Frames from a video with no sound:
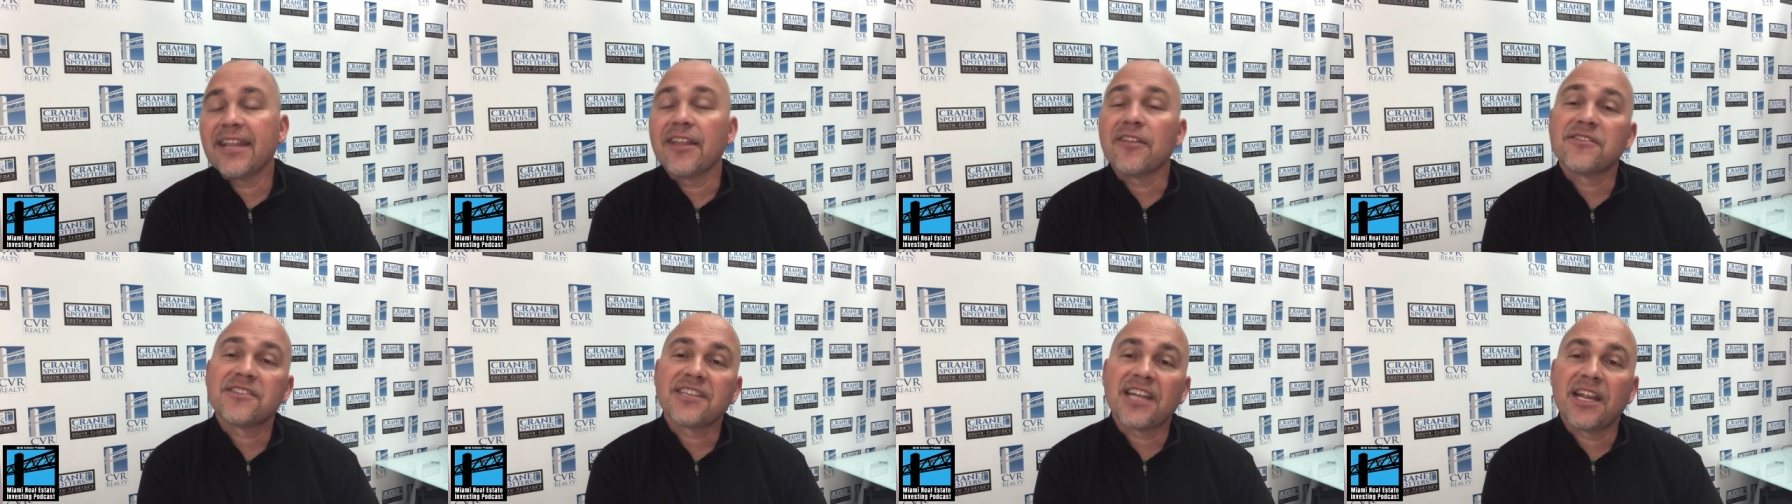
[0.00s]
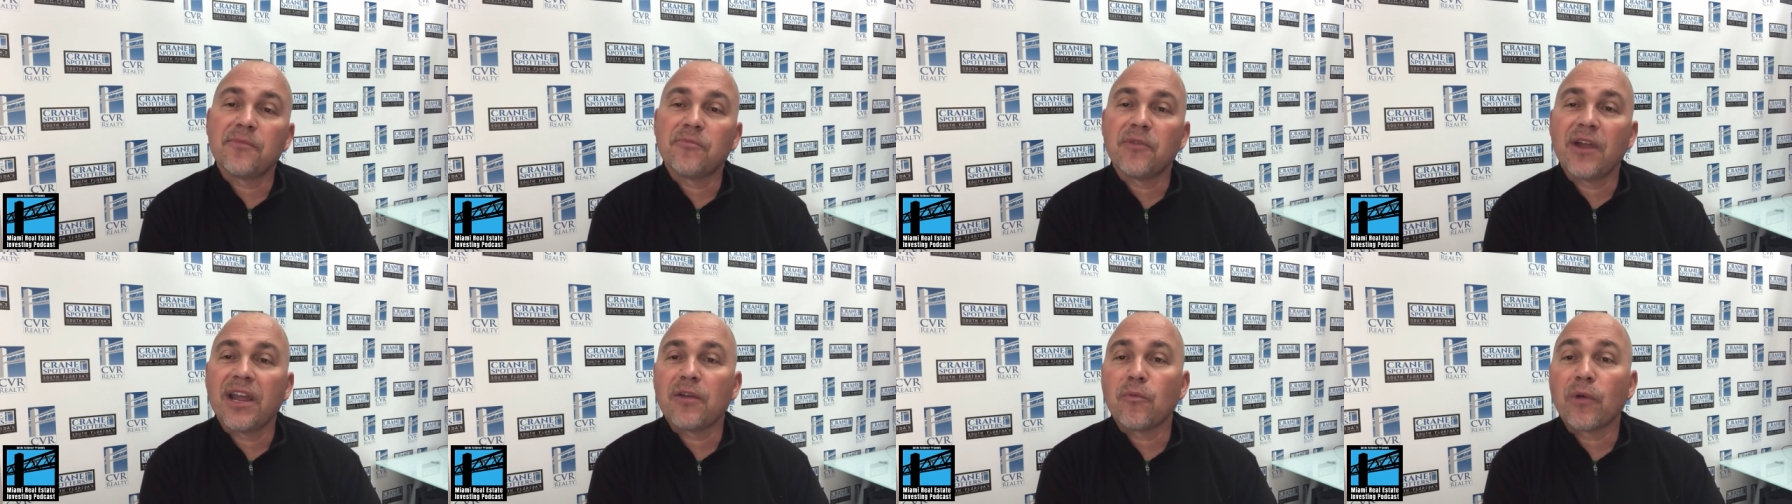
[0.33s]
The other
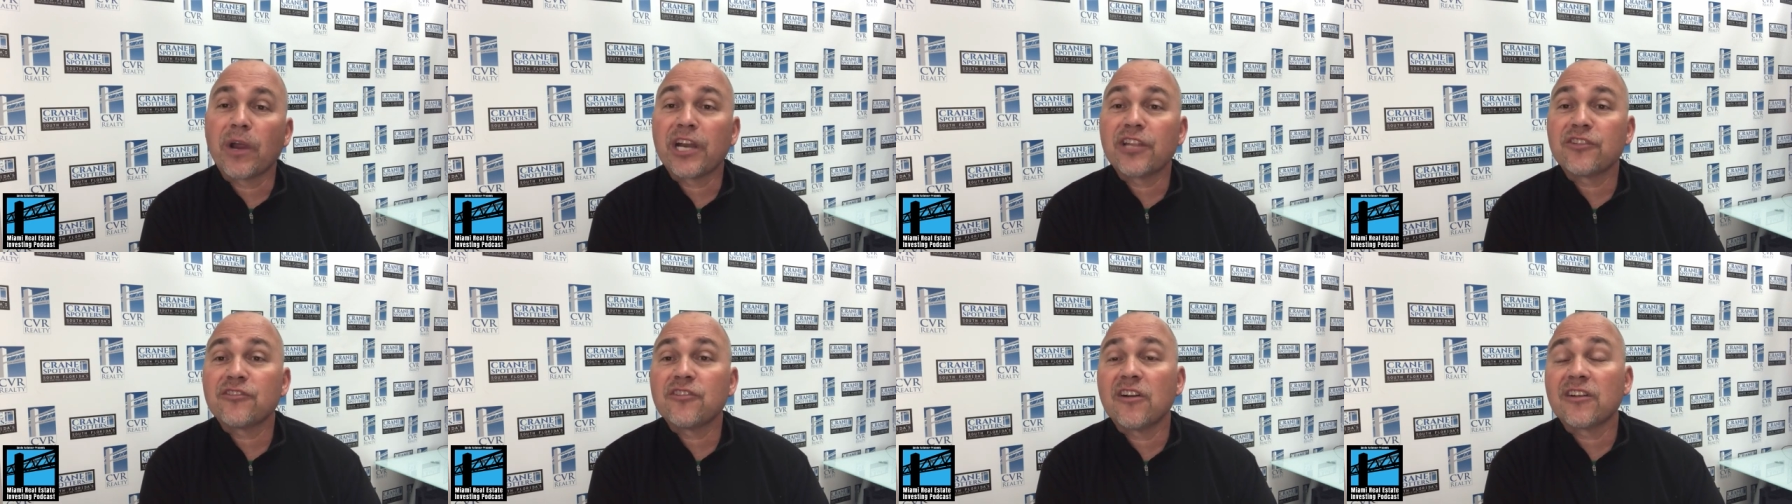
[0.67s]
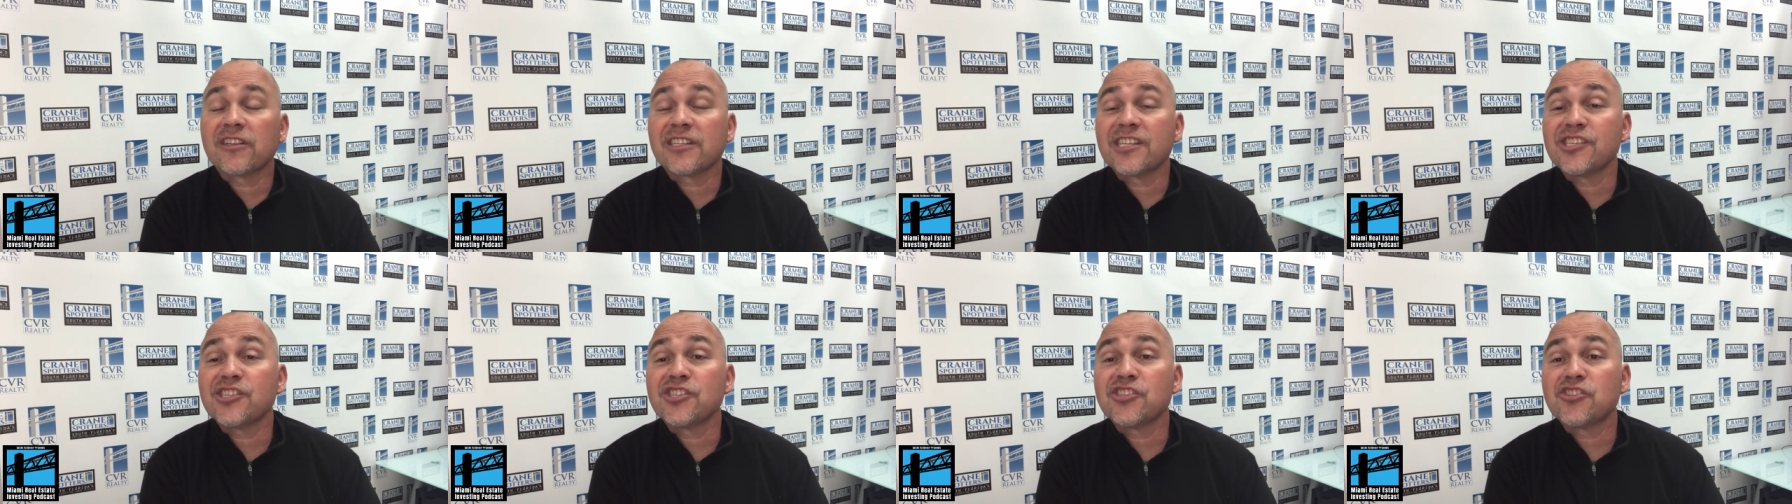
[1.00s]
side break, we're going to
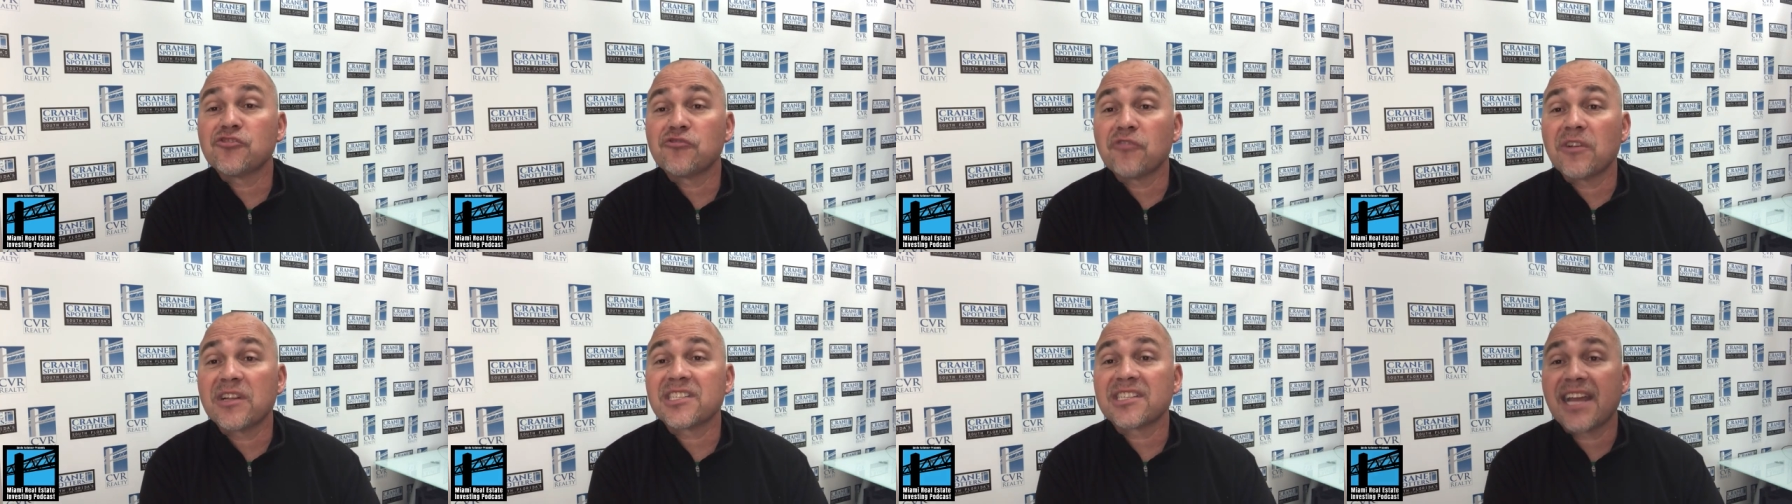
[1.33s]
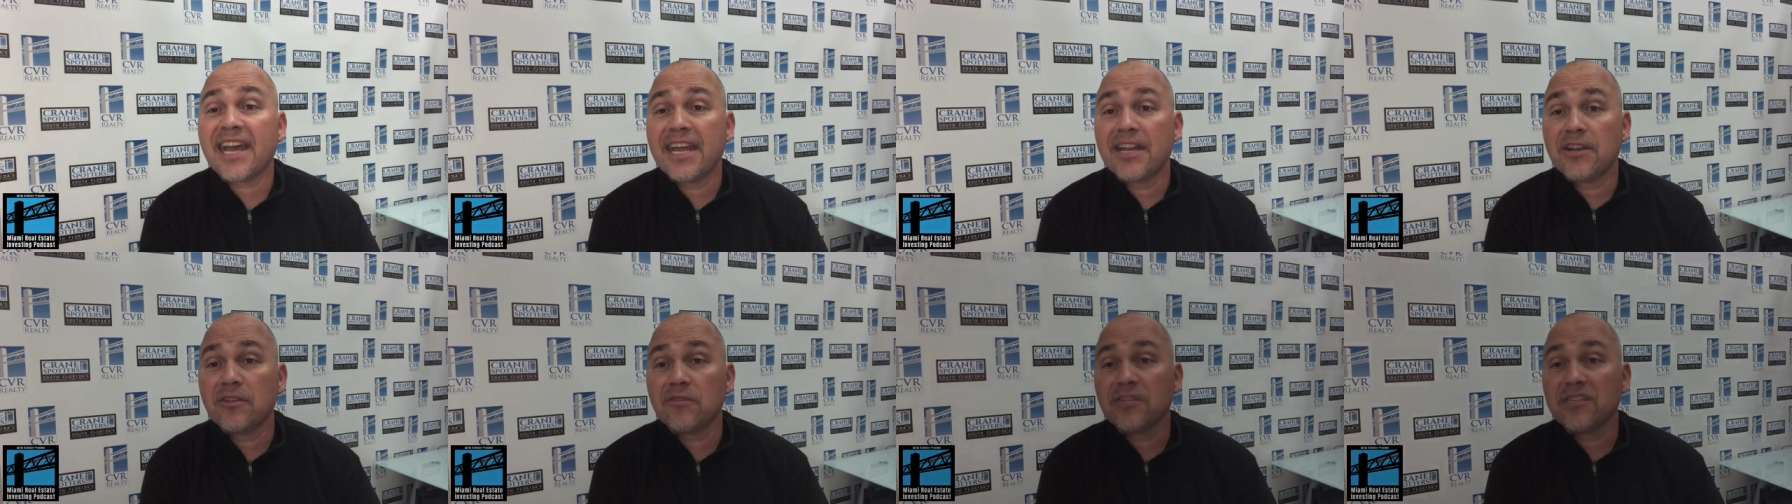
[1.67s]
talk
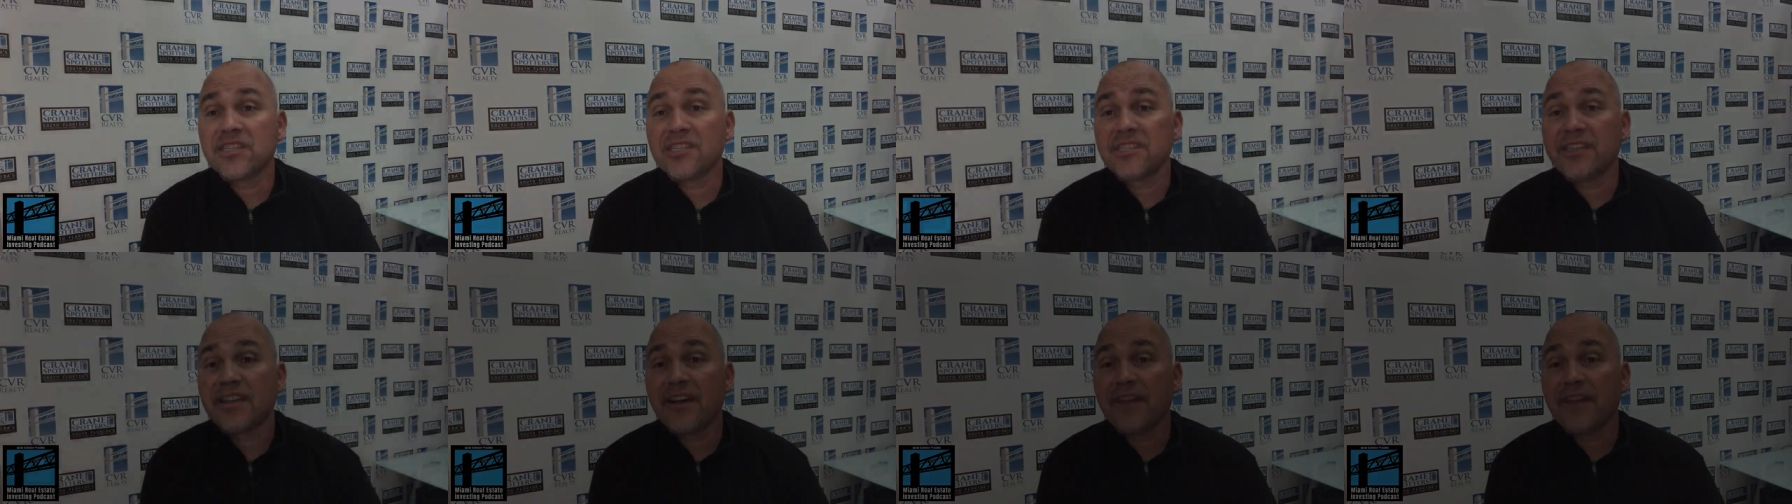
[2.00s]
distressed condos in